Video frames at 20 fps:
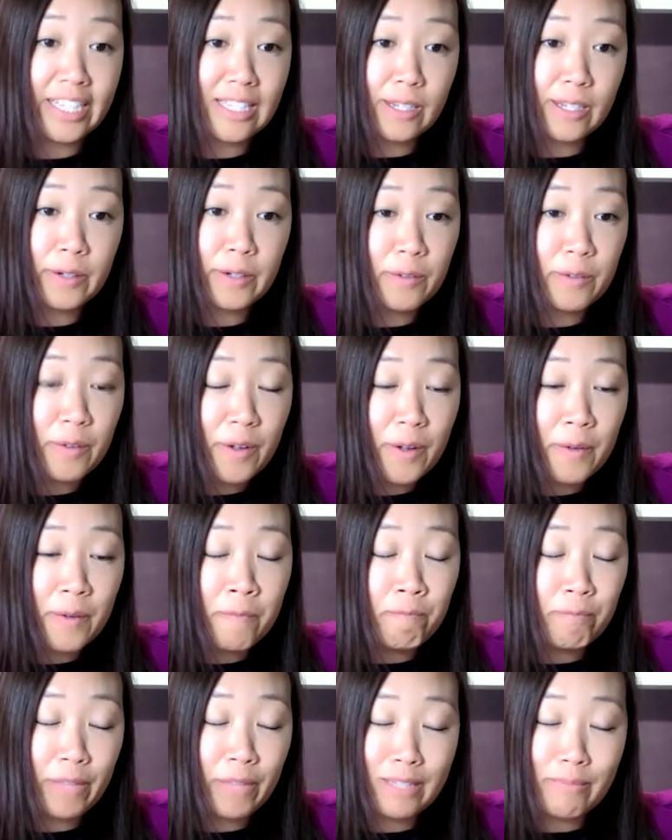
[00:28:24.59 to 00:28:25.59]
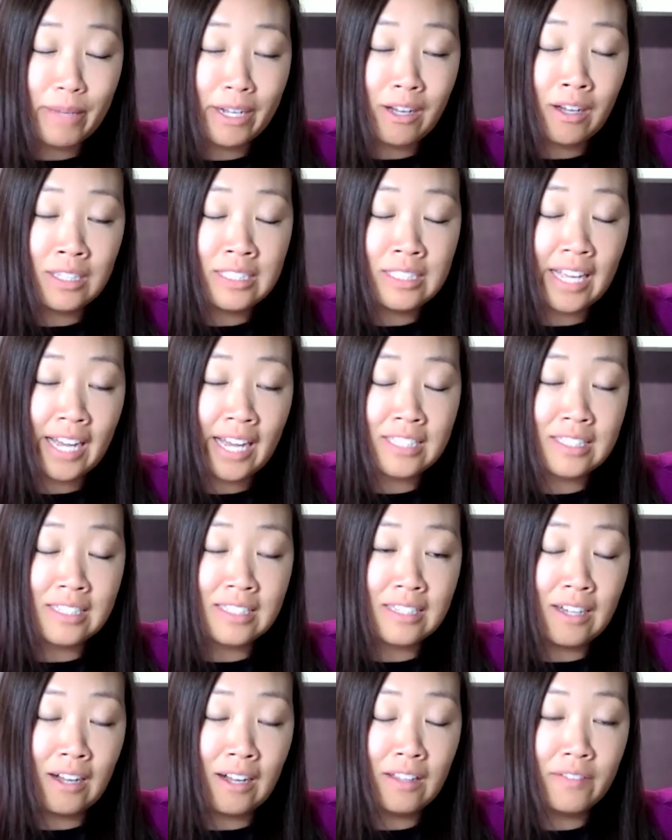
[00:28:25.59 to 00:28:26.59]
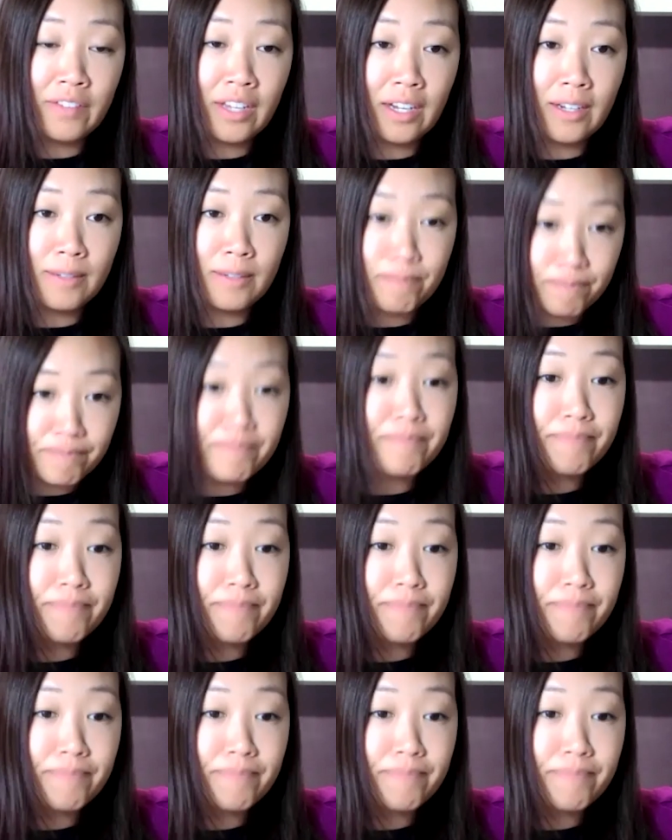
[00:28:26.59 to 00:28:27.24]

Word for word: So that's my call to action to all of y'all.